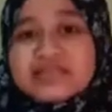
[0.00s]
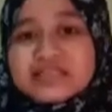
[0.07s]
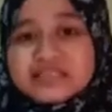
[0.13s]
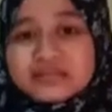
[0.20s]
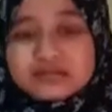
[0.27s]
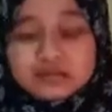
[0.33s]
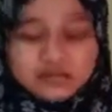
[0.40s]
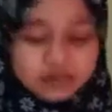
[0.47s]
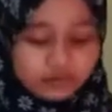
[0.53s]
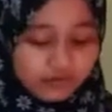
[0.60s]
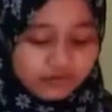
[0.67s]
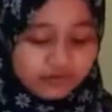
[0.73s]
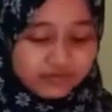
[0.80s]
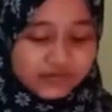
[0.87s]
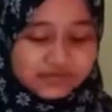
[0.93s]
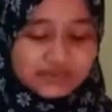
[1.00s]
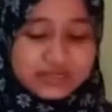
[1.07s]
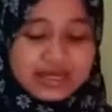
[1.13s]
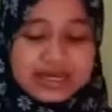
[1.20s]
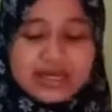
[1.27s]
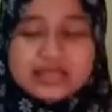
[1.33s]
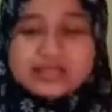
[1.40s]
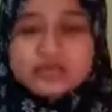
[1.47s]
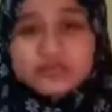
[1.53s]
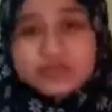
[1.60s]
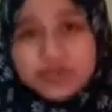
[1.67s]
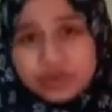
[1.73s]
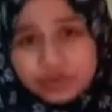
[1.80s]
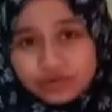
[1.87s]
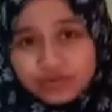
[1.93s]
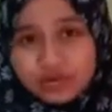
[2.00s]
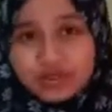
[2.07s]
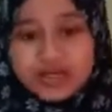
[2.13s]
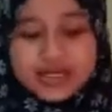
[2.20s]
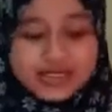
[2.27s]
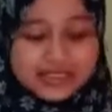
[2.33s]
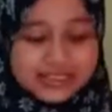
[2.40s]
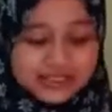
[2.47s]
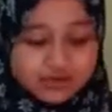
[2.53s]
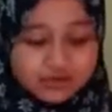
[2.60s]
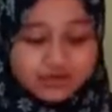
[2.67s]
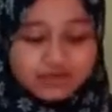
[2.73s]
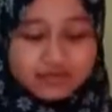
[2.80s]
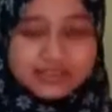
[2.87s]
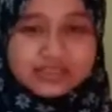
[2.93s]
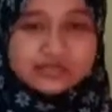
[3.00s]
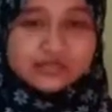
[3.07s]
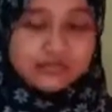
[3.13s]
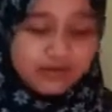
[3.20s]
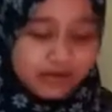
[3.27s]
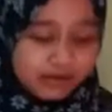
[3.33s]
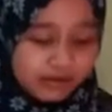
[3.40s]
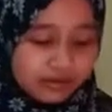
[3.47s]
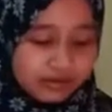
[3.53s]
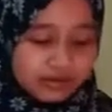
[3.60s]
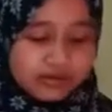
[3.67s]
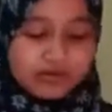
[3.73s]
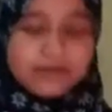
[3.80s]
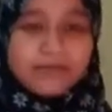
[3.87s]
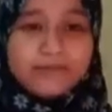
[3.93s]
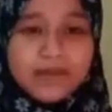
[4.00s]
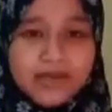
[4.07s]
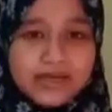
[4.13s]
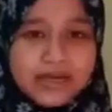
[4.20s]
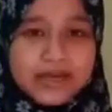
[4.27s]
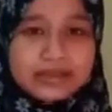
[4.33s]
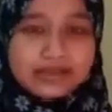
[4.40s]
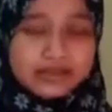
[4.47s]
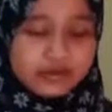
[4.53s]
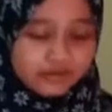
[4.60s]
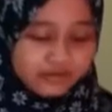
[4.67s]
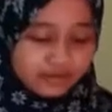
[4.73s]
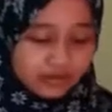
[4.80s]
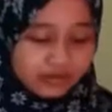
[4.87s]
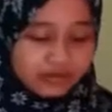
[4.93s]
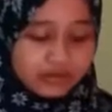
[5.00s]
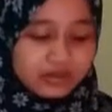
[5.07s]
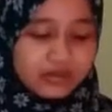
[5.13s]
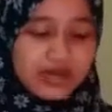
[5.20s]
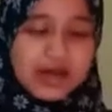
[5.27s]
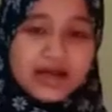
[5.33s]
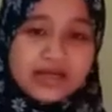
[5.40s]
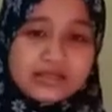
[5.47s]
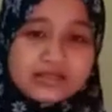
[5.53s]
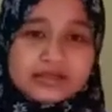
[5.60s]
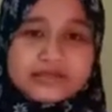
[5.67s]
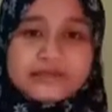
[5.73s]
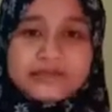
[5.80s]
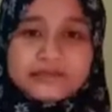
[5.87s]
relationship conflict. As we know, this conflict is very bad and giving higher